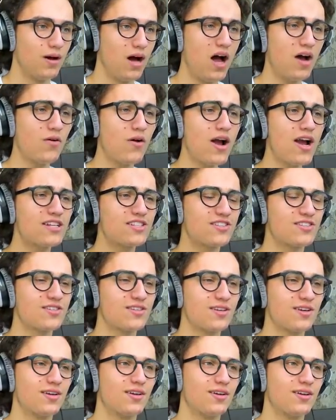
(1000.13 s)

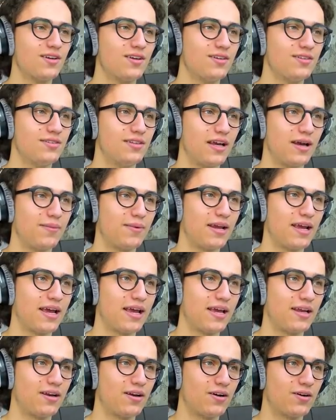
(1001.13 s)
Hogwarts! Damn it, I
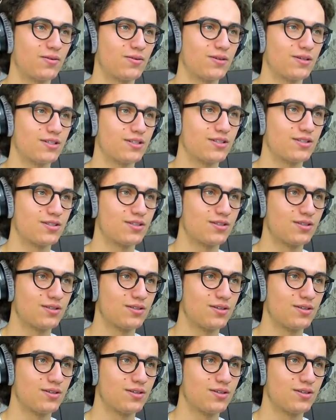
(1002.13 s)
hate Hogwarts.